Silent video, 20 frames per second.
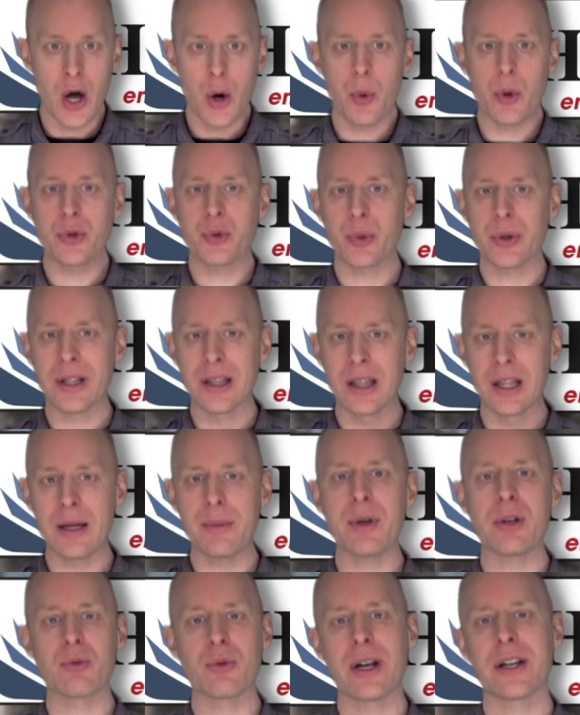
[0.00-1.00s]
which would
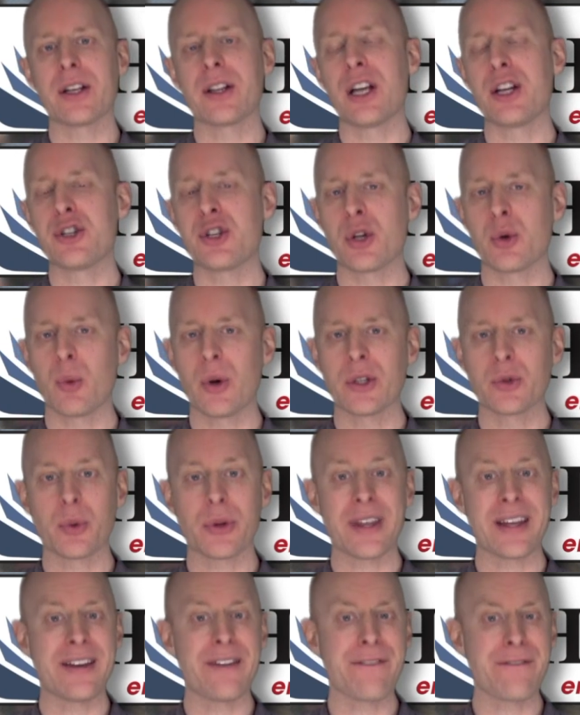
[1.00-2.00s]
limit regulation to wells
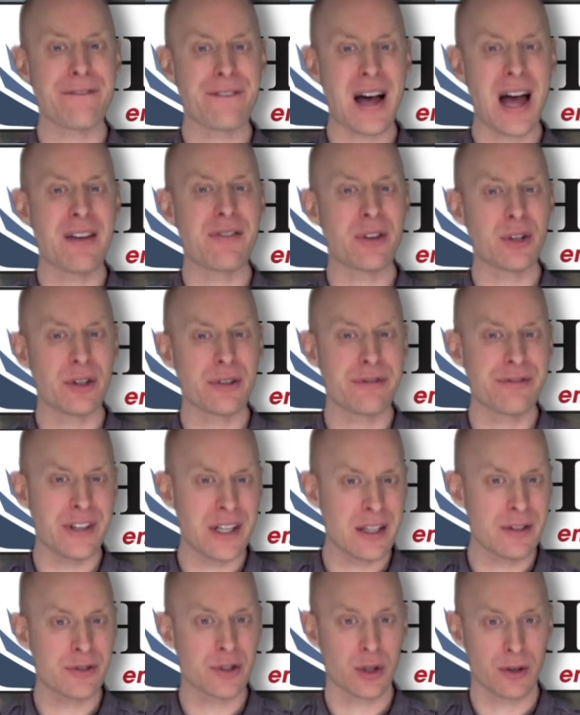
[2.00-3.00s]
within 500
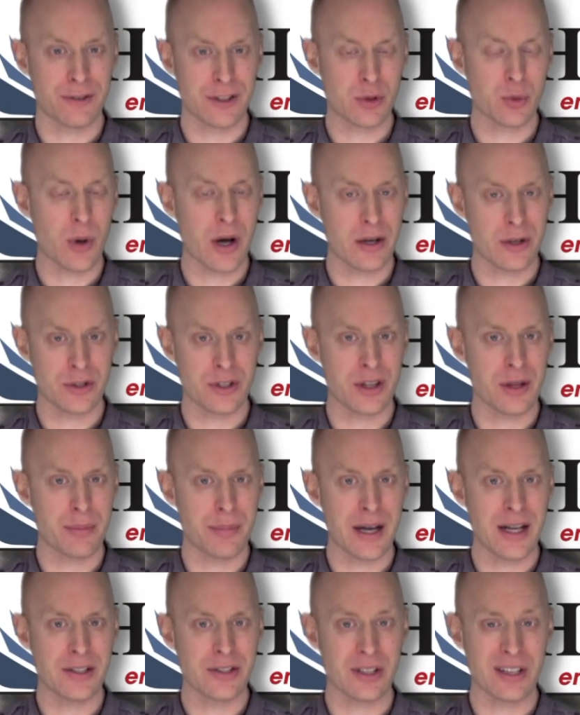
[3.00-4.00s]
feet of surface waters in the
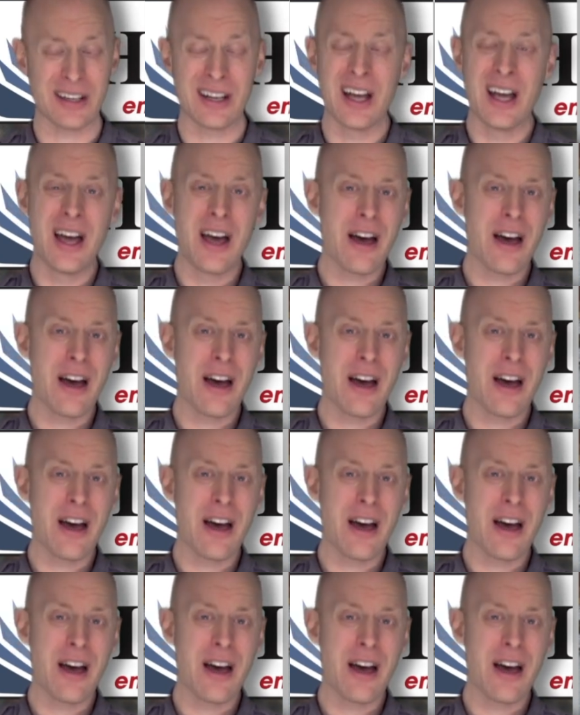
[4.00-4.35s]
basin,